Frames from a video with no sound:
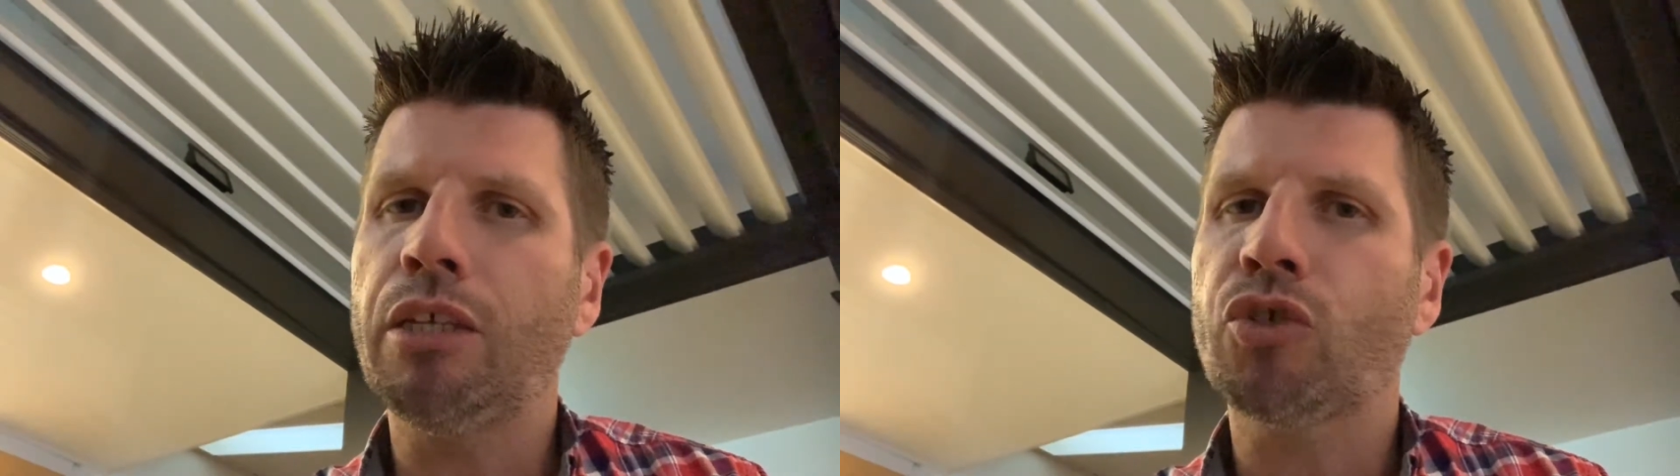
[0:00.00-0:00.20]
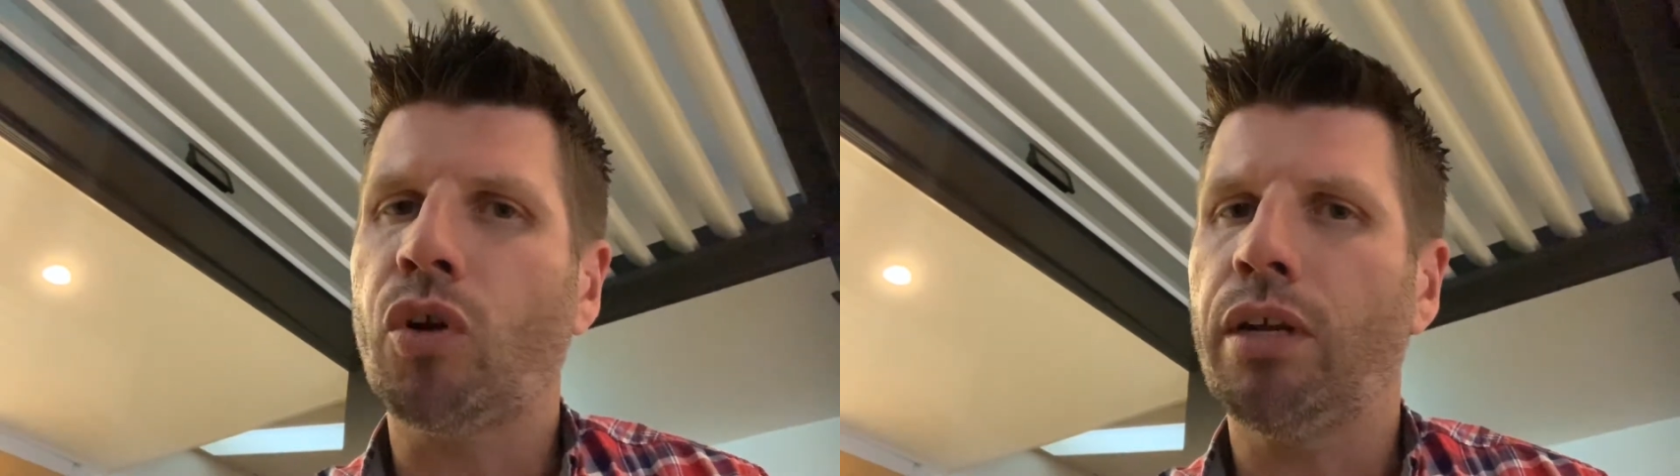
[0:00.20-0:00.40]

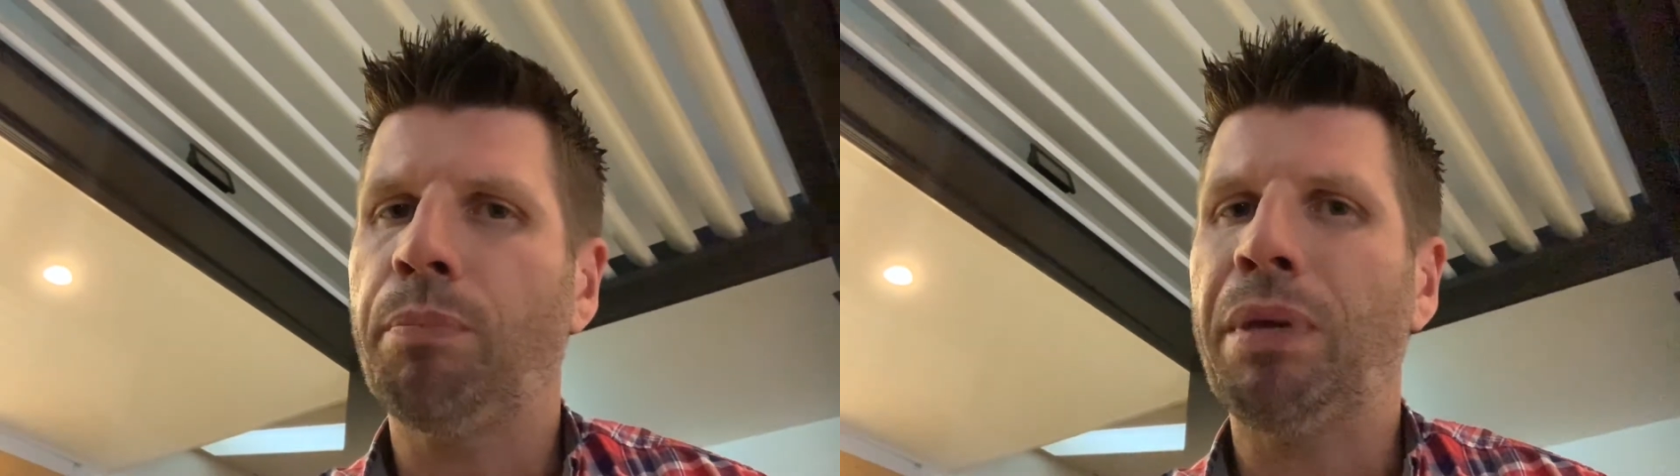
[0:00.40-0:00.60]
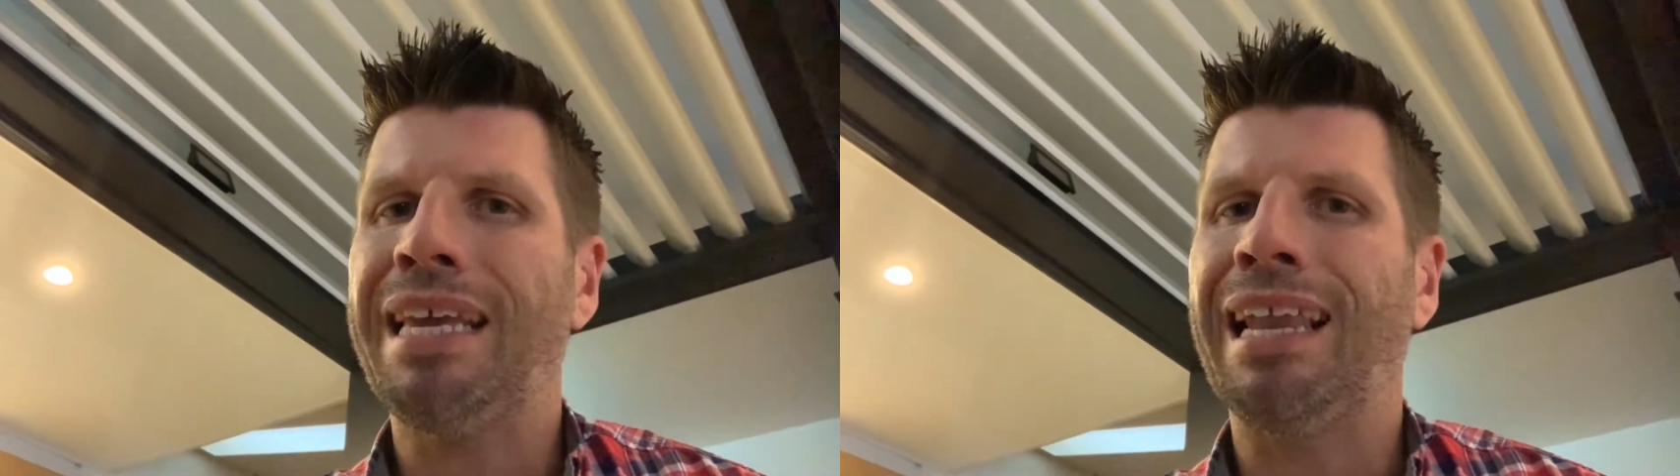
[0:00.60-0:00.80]
you're trying
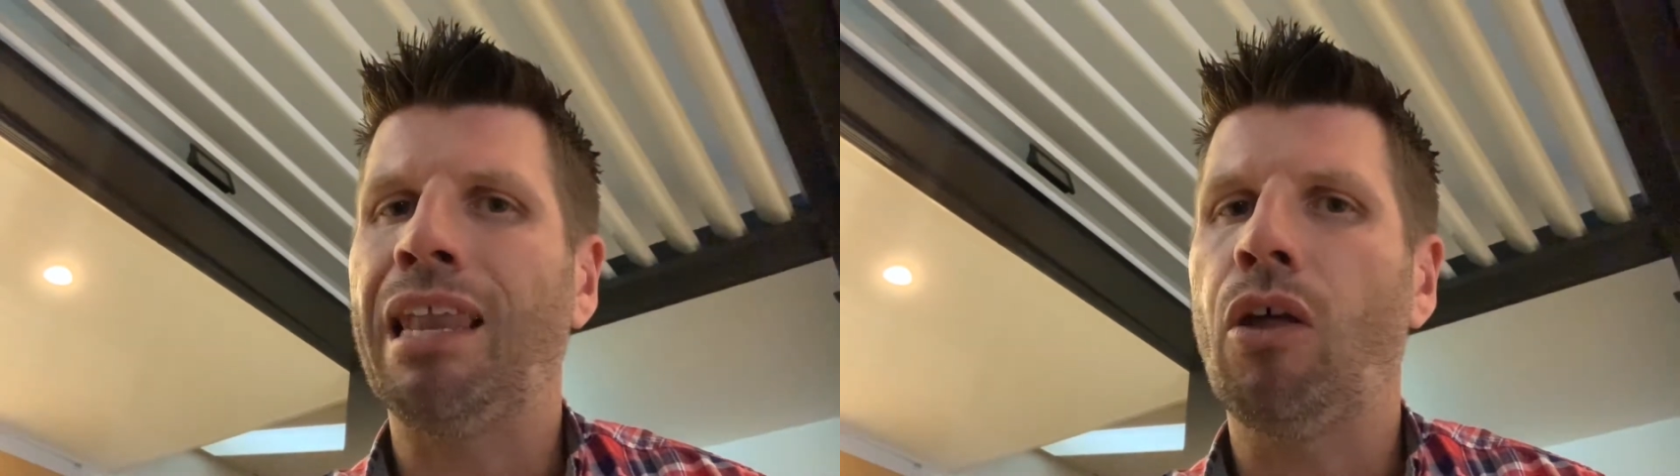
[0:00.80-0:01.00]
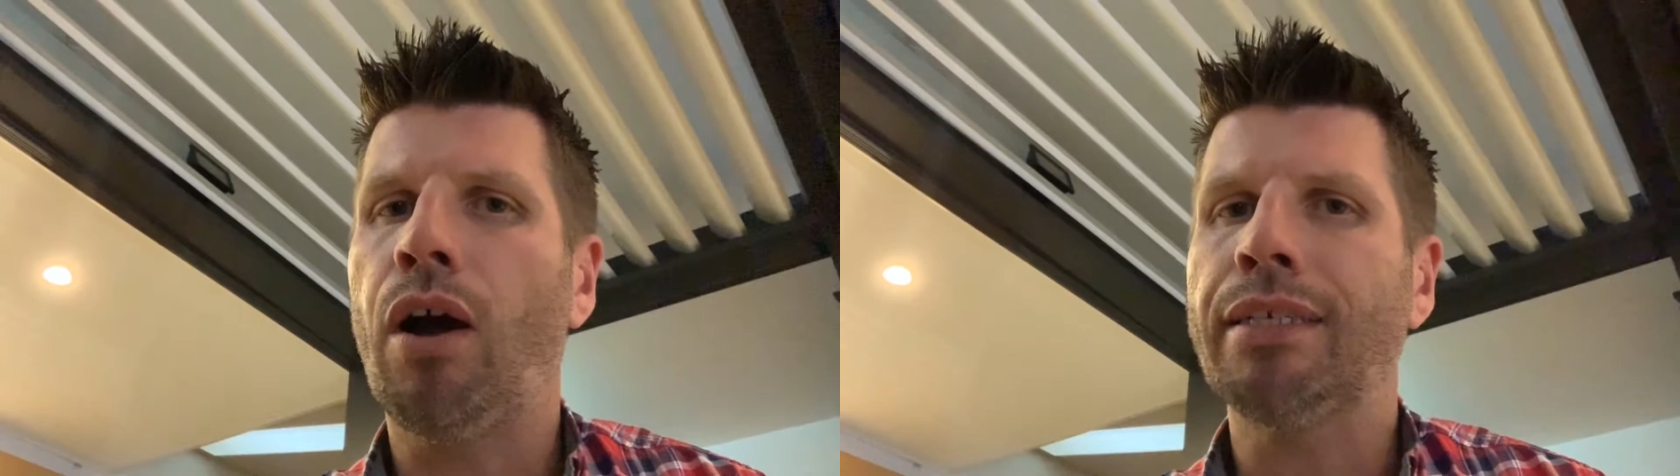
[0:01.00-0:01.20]
to pick a
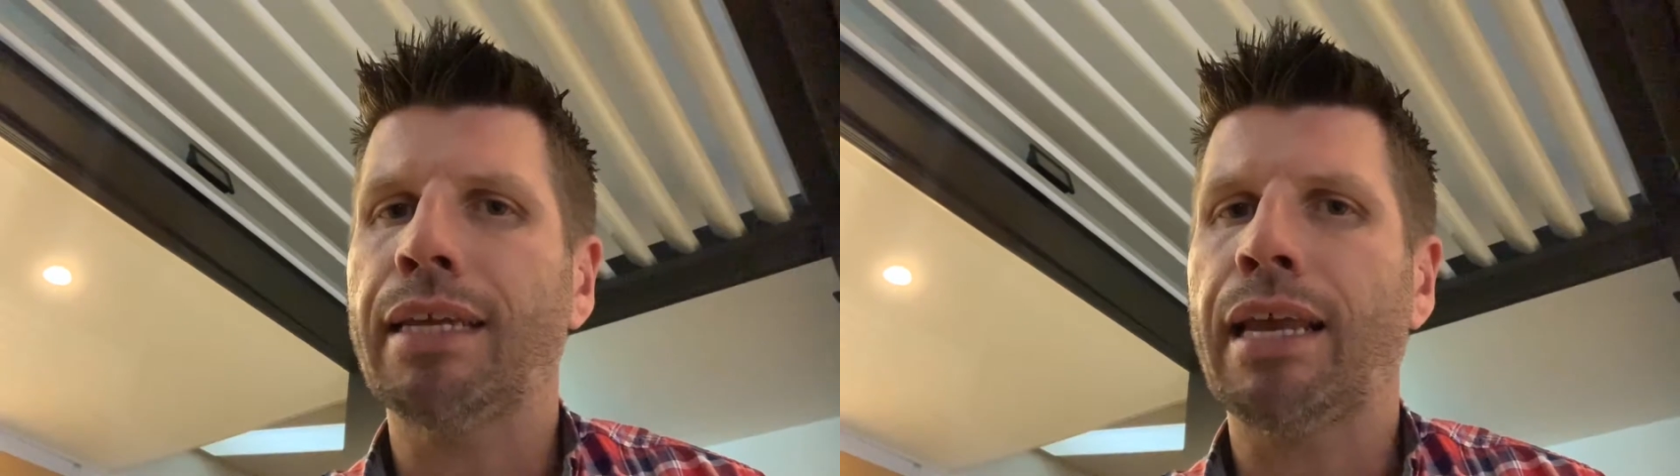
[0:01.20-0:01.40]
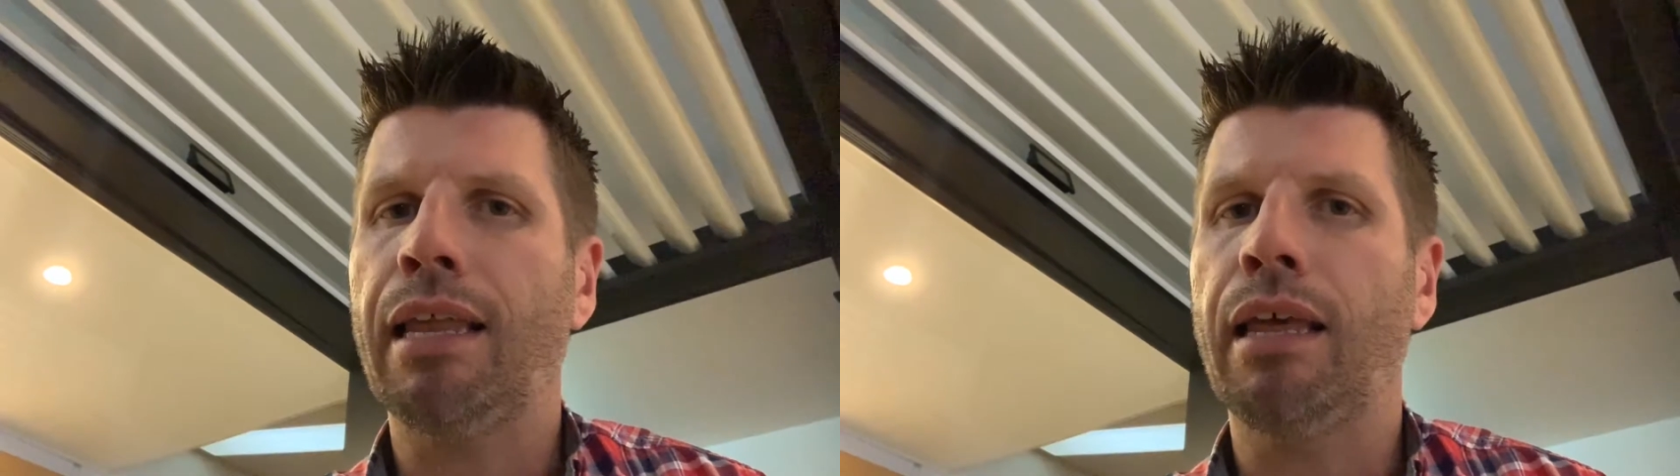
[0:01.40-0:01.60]
lighter
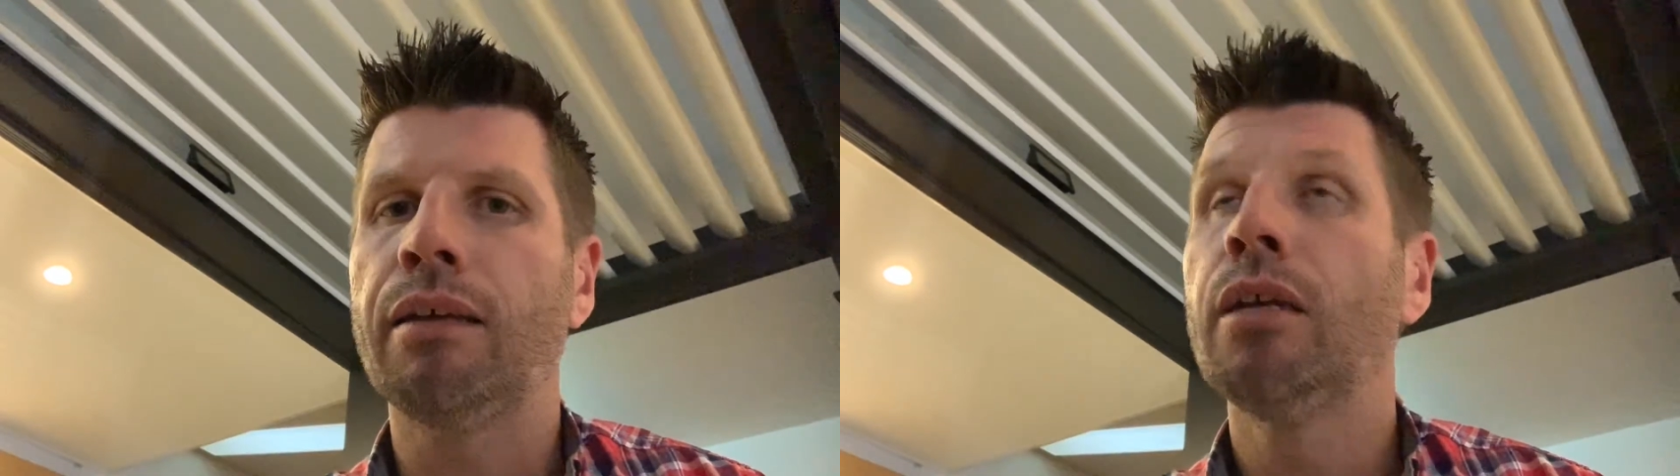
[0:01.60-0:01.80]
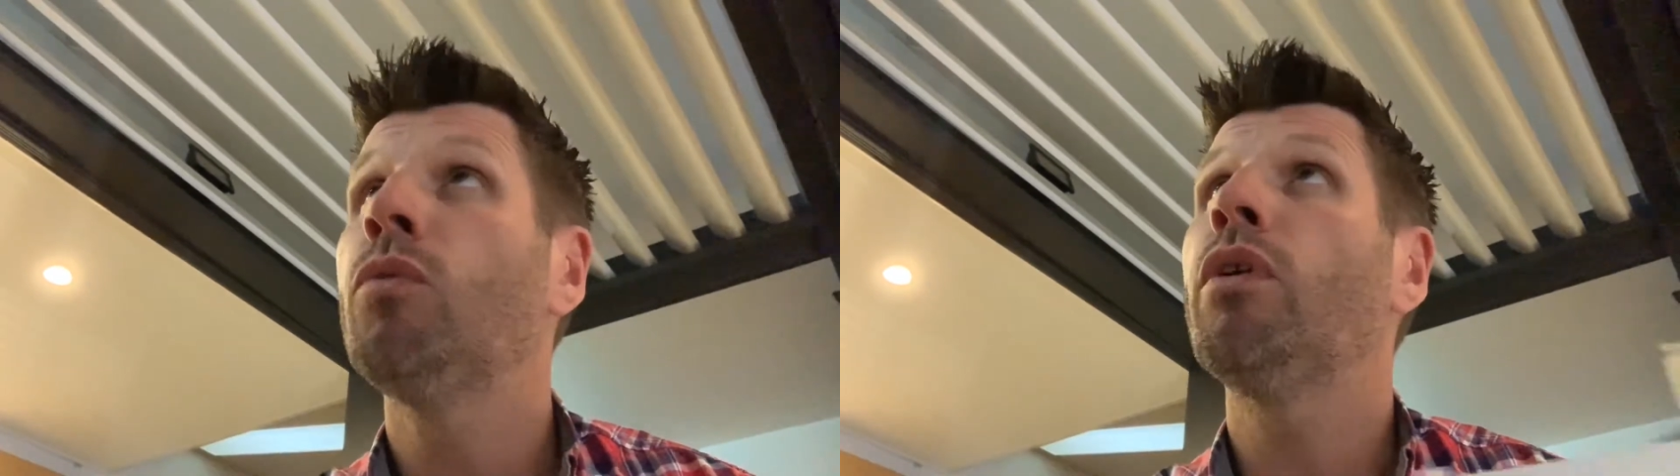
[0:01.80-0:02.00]
color.